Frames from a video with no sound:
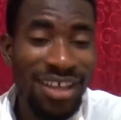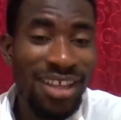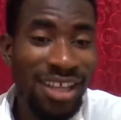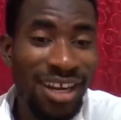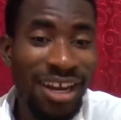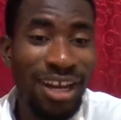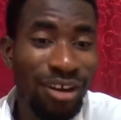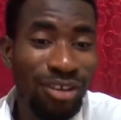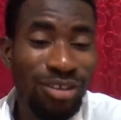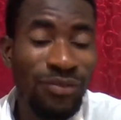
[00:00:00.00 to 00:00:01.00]
There are a
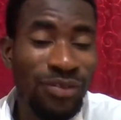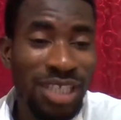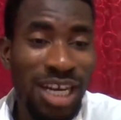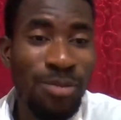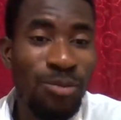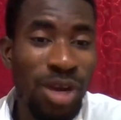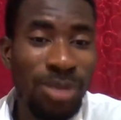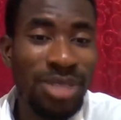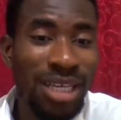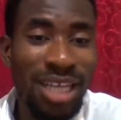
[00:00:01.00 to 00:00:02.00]
lot of scam
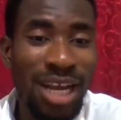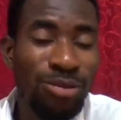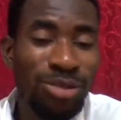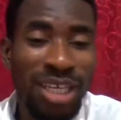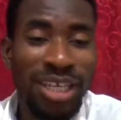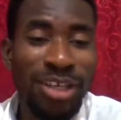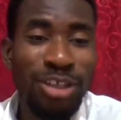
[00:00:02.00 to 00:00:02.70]
websites out there.